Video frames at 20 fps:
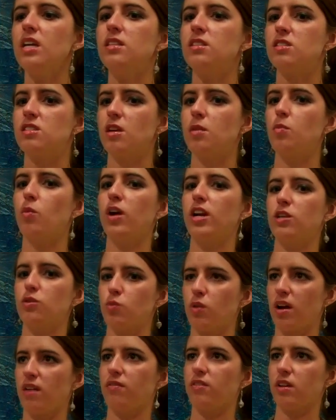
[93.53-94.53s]
In some
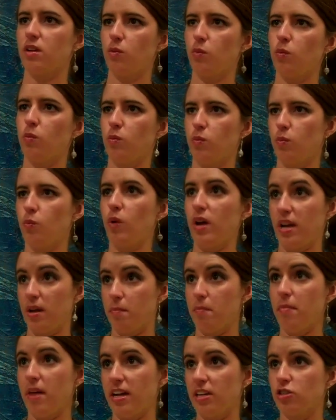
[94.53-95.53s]
ways, we're having a way
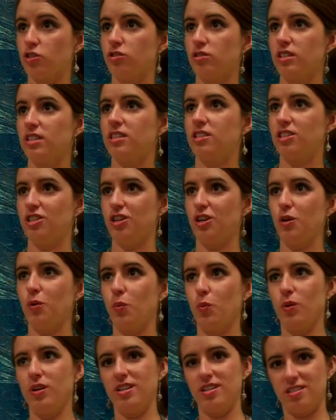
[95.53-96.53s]
to measure it. You know,
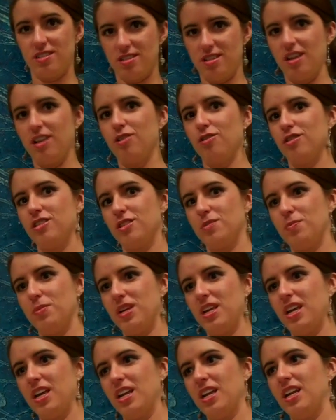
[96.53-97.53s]
when does an utterance
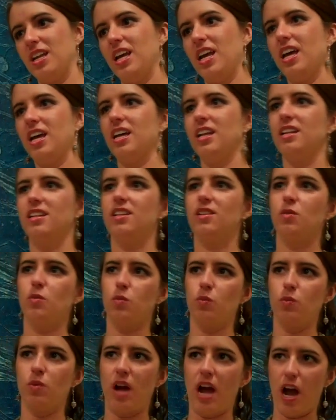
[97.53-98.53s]
begin and end, and
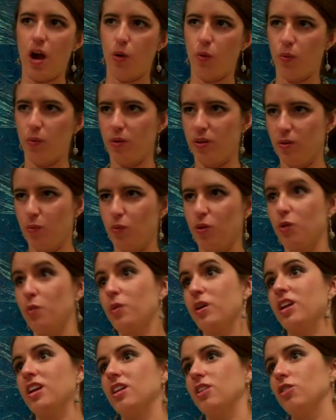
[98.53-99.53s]
what are
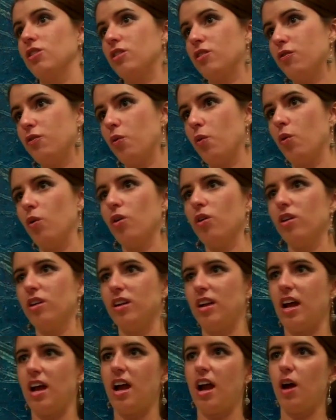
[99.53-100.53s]
we going to look for,
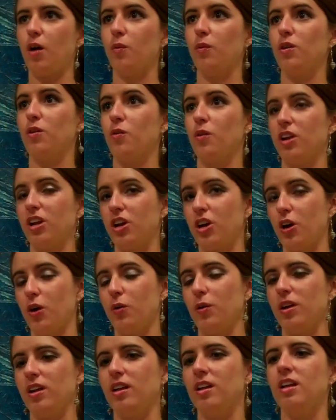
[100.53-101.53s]
and how are we going to
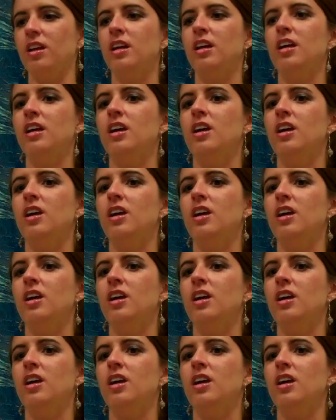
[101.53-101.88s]
code it?